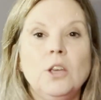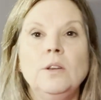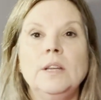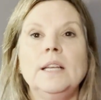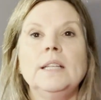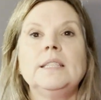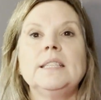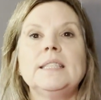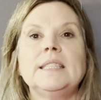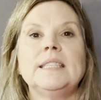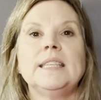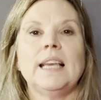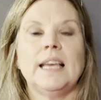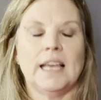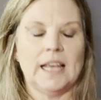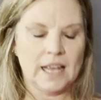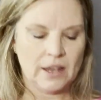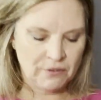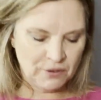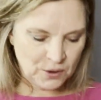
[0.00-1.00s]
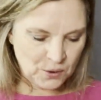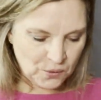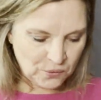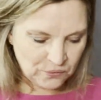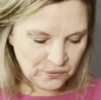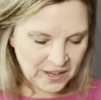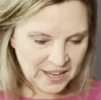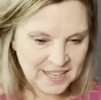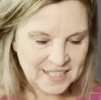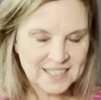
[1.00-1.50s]
need to see if your
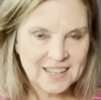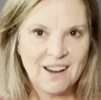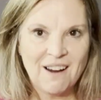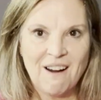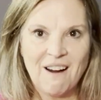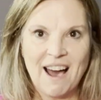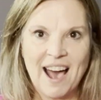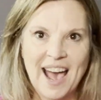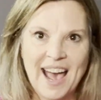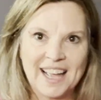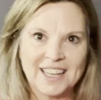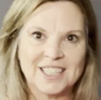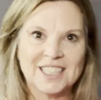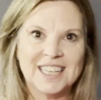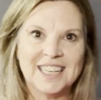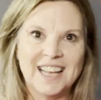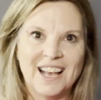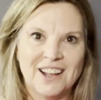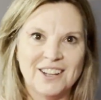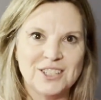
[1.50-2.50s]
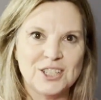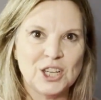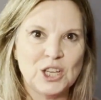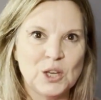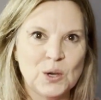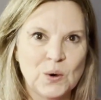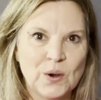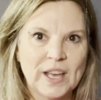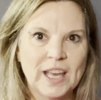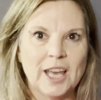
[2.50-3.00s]
feet are actually under
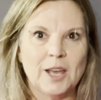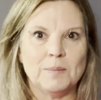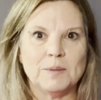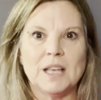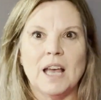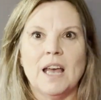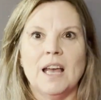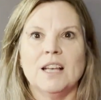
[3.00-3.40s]
your hips.